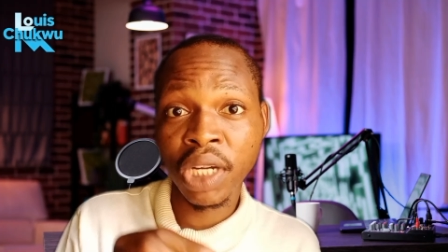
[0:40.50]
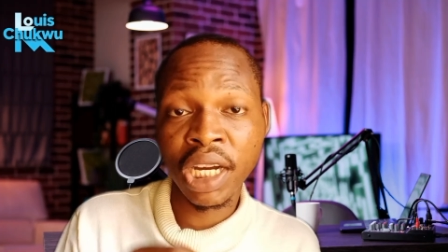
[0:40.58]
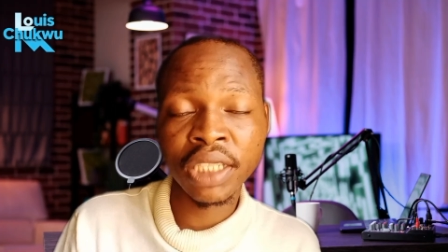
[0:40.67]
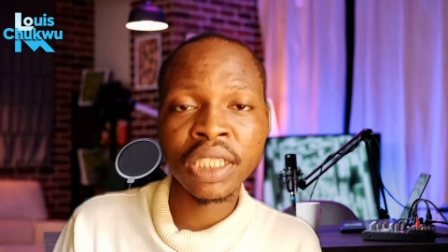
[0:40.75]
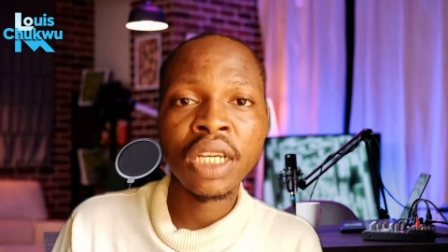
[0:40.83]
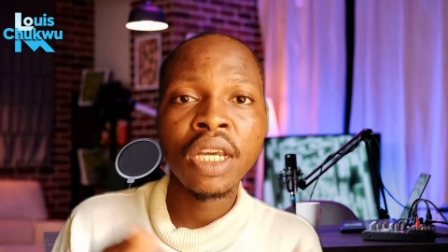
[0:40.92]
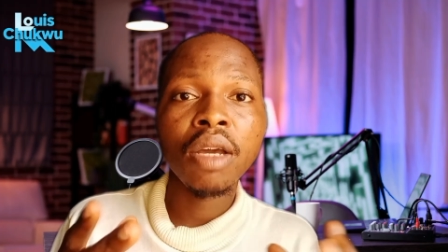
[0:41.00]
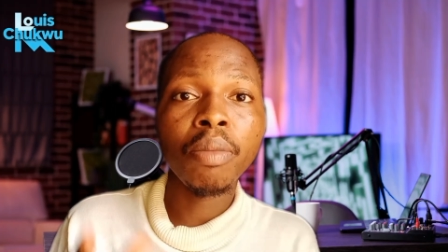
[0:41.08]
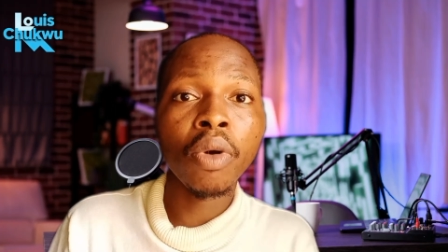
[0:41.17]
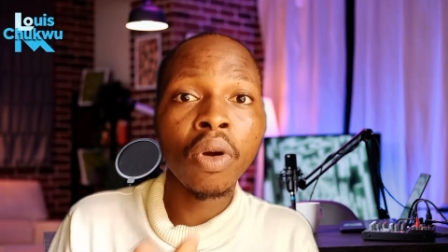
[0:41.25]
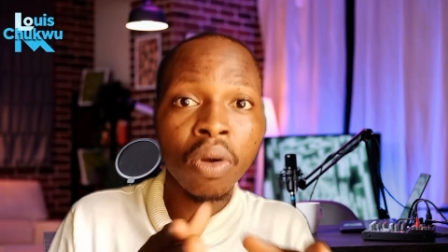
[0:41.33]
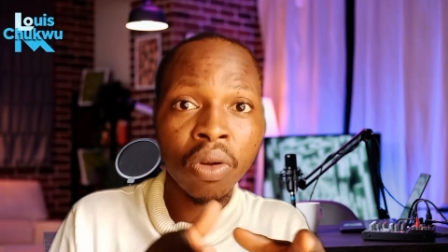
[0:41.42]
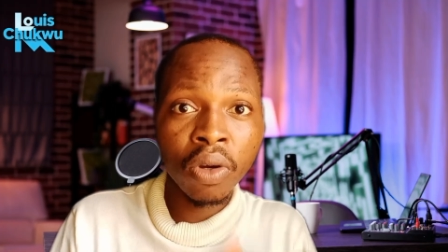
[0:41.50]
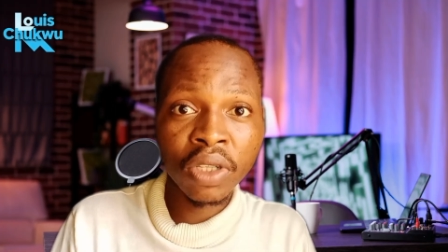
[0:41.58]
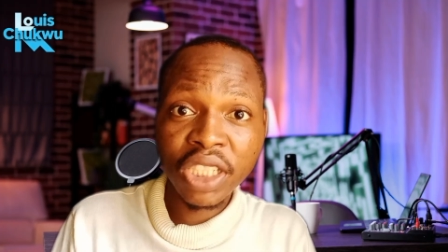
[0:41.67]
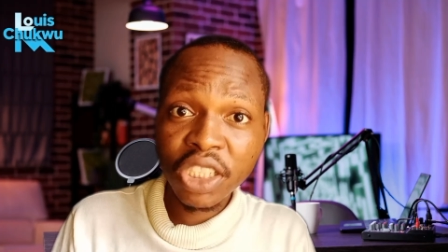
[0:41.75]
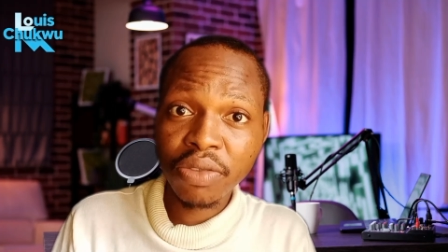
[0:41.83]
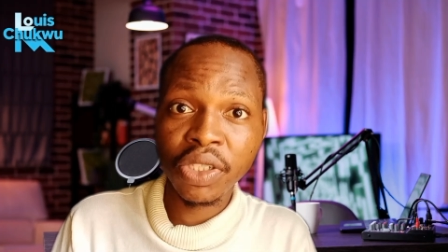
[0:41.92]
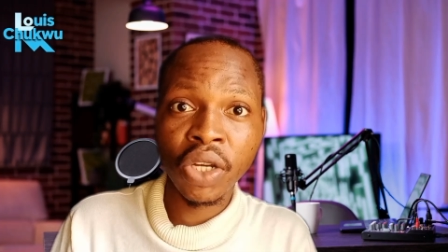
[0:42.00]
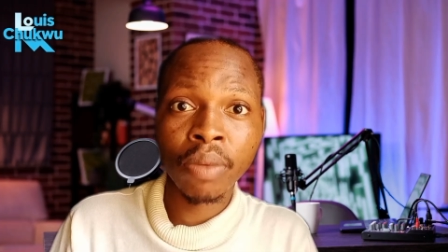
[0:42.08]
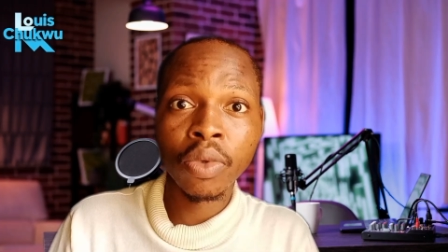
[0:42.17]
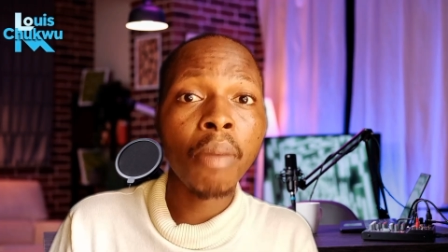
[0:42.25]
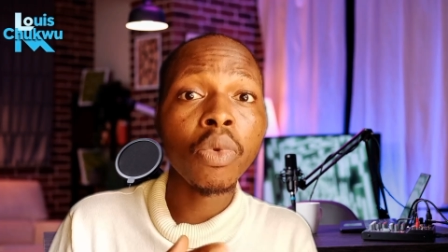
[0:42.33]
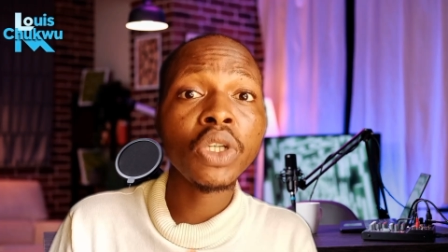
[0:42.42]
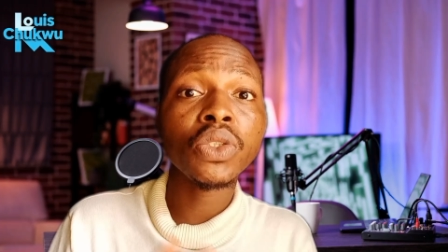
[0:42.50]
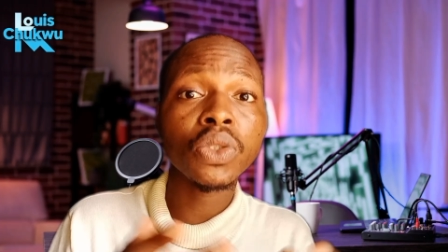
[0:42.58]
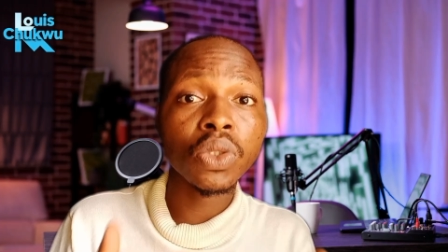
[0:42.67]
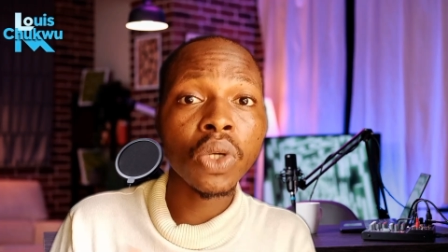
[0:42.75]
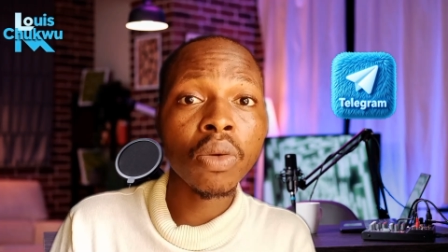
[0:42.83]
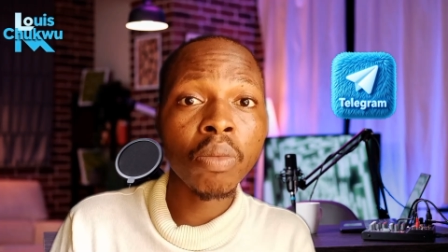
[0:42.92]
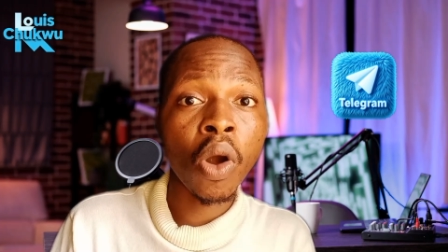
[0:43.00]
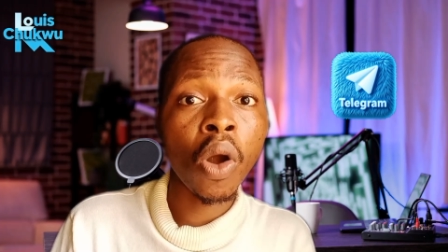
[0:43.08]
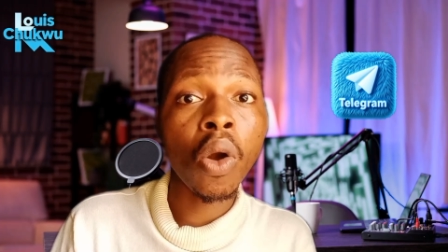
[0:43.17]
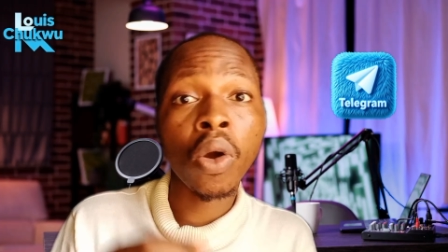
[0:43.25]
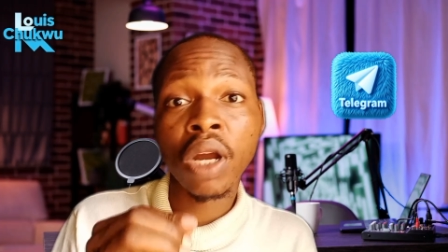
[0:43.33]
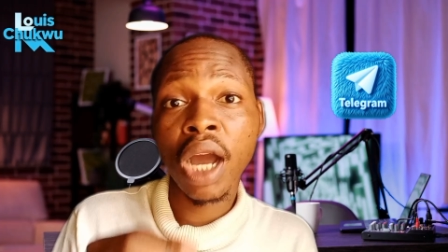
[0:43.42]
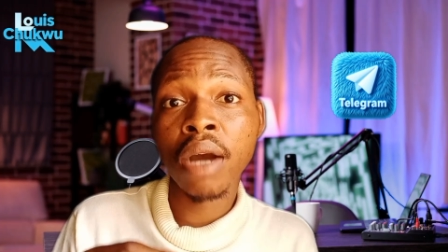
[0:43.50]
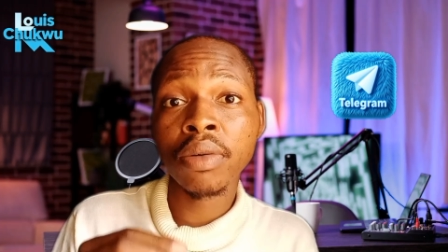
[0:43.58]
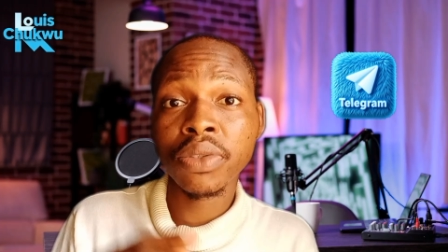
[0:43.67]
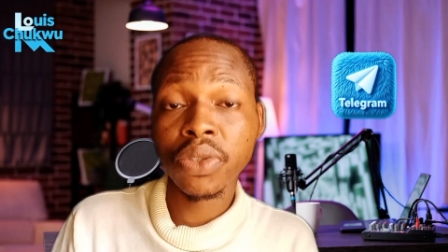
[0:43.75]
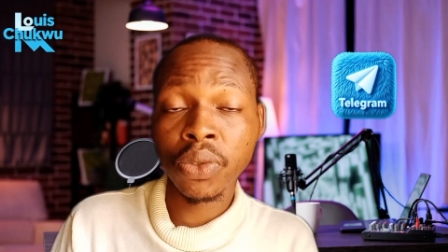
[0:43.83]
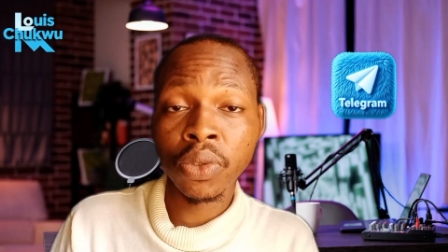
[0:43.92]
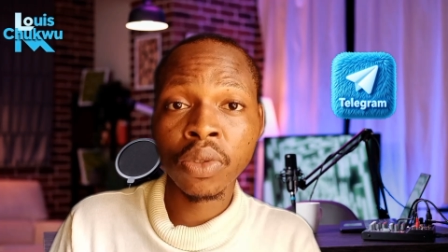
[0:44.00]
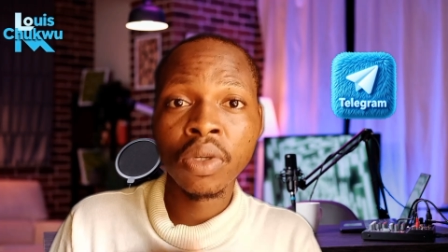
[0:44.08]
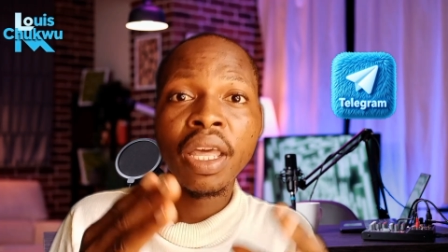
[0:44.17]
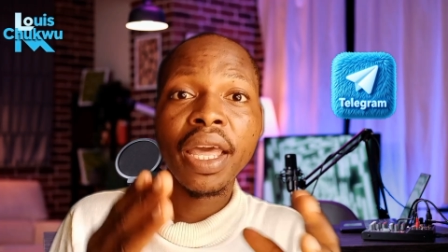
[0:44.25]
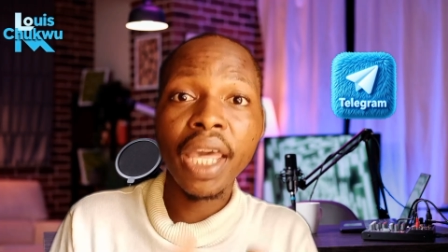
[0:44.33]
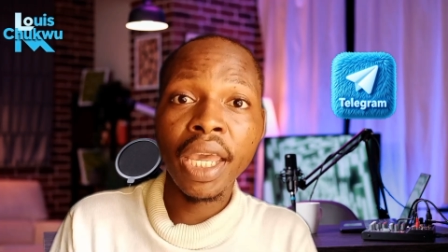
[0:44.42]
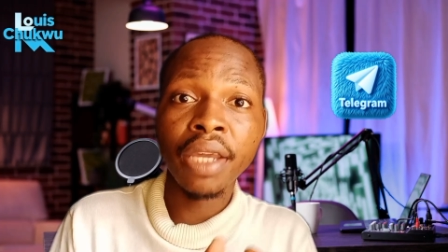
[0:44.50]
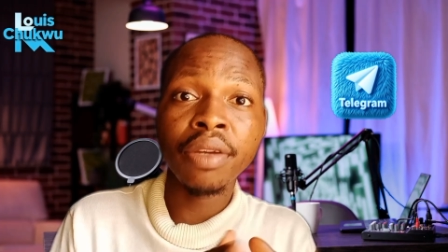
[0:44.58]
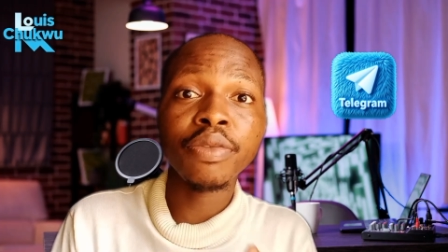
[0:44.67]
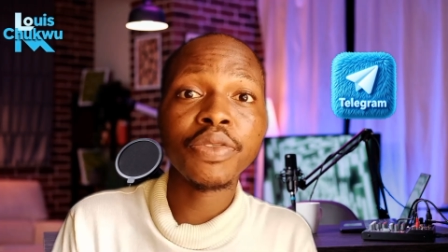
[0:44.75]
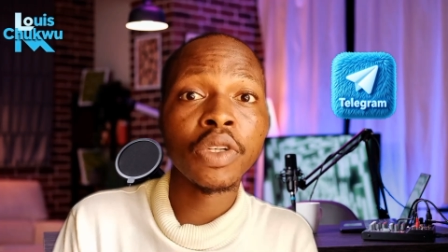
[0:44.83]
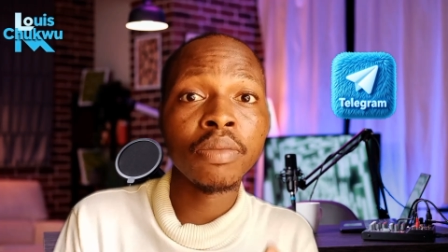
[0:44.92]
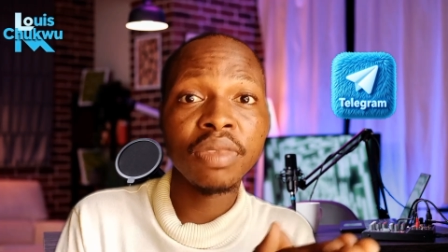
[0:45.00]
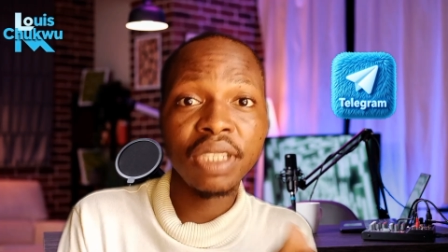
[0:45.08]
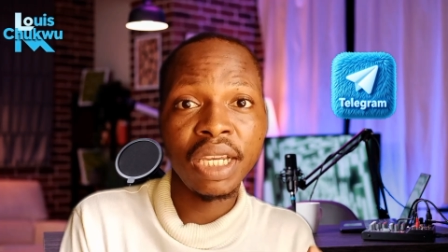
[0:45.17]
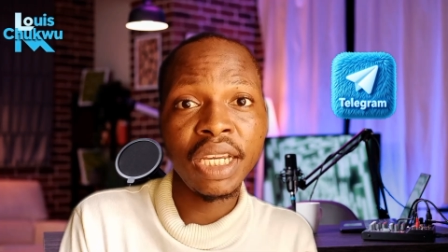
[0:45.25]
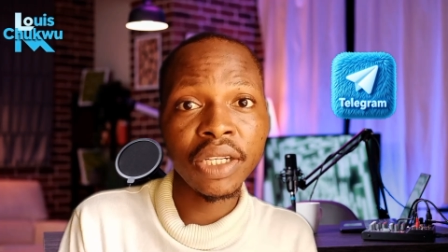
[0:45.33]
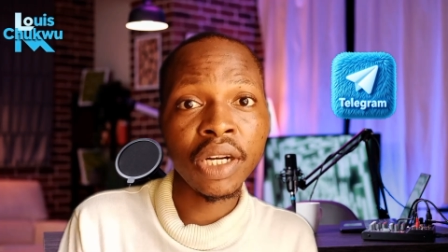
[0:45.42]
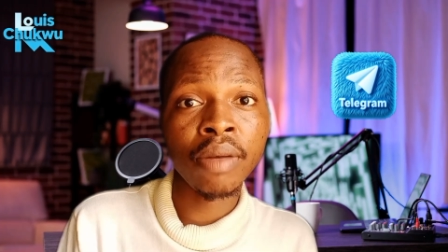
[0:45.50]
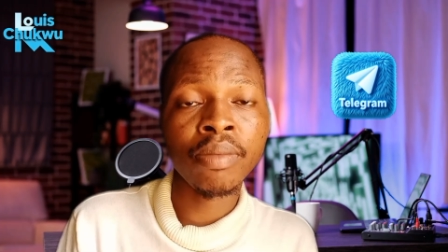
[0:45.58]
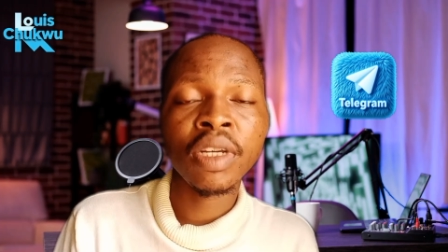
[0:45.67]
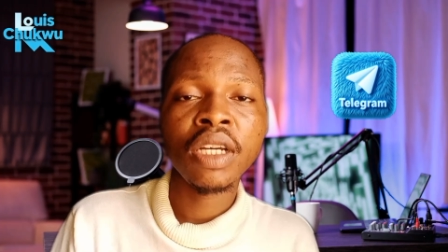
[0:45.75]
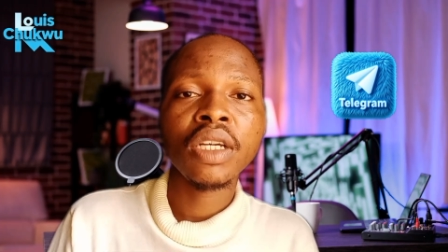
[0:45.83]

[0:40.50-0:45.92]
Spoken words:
that. But on this video I'm going to talk more on how to earn from Telegram.